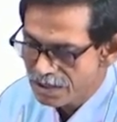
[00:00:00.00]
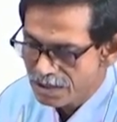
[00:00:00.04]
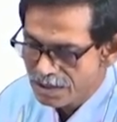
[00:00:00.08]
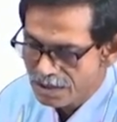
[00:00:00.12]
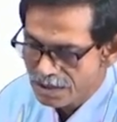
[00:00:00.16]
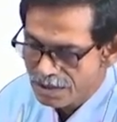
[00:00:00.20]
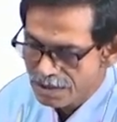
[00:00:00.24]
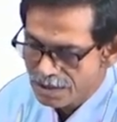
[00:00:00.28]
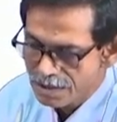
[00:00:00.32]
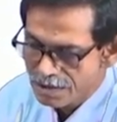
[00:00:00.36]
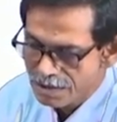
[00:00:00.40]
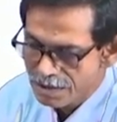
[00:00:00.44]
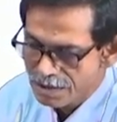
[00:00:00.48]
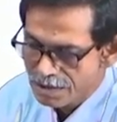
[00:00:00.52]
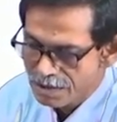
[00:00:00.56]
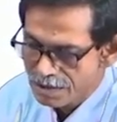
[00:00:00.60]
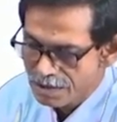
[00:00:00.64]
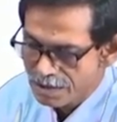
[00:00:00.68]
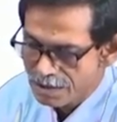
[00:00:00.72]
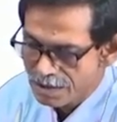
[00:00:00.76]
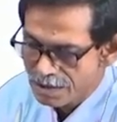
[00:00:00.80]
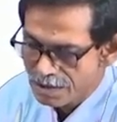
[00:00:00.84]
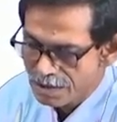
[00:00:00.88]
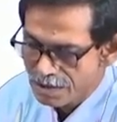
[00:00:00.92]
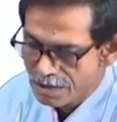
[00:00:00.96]

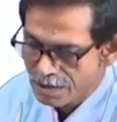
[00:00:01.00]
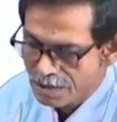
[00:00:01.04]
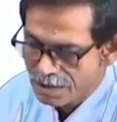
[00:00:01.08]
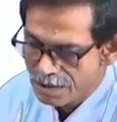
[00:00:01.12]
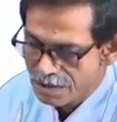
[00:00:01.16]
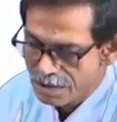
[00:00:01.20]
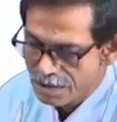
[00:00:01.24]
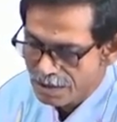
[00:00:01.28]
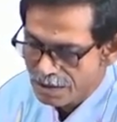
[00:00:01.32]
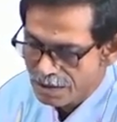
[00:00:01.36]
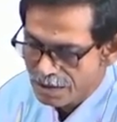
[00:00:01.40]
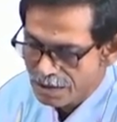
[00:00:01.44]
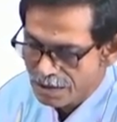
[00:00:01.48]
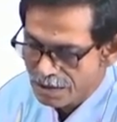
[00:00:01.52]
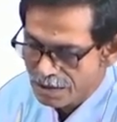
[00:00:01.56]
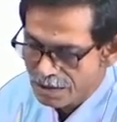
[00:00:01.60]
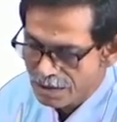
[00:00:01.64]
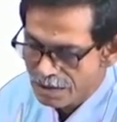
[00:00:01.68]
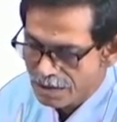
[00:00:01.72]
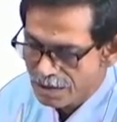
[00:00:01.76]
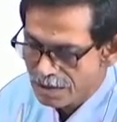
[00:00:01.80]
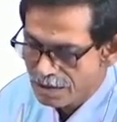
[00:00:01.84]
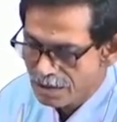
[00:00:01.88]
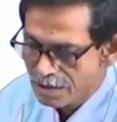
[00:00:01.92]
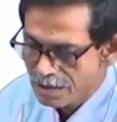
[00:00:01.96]

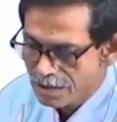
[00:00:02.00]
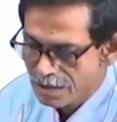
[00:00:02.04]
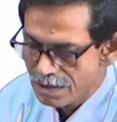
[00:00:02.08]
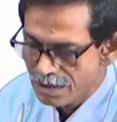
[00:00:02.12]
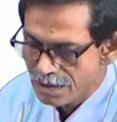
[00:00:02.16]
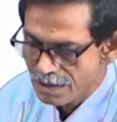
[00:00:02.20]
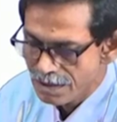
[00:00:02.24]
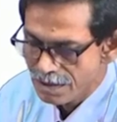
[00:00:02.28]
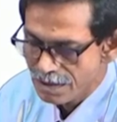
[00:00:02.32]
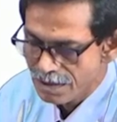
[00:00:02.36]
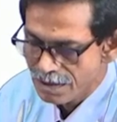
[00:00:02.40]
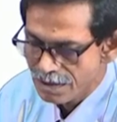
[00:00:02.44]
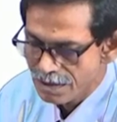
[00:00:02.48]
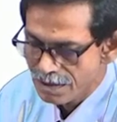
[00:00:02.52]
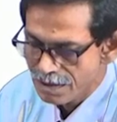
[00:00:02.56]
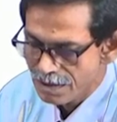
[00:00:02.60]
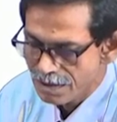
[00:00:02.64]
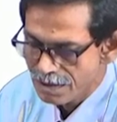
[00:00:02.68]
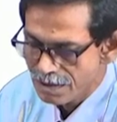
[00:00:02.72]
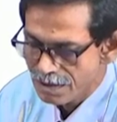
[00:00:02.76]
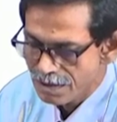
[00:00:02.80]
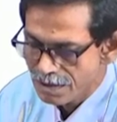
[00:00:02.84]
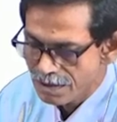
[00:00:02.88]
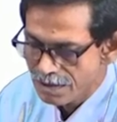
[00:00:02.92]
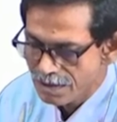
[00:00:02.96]

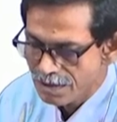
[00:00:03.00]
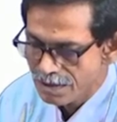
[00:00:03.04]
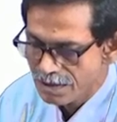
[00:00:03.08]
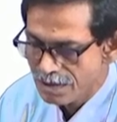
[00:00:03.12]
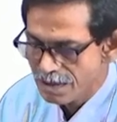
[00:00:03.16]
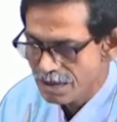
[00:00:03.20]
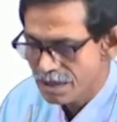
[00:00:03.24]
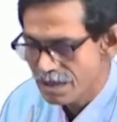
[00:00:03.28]
No one is speaking in this clip.